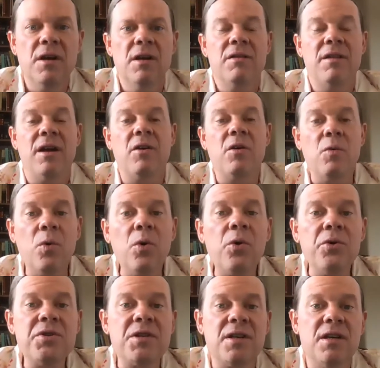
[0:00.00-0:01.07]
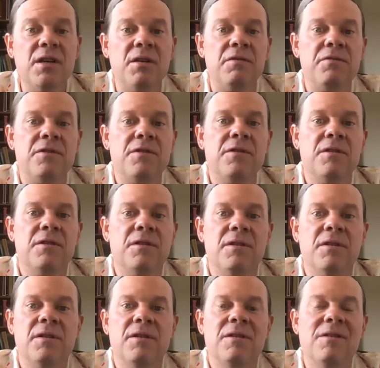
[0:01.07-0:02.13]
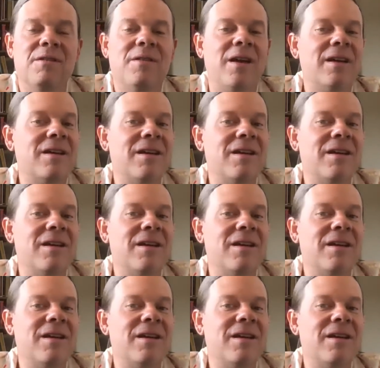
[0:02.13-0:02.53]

that our world's a gift, that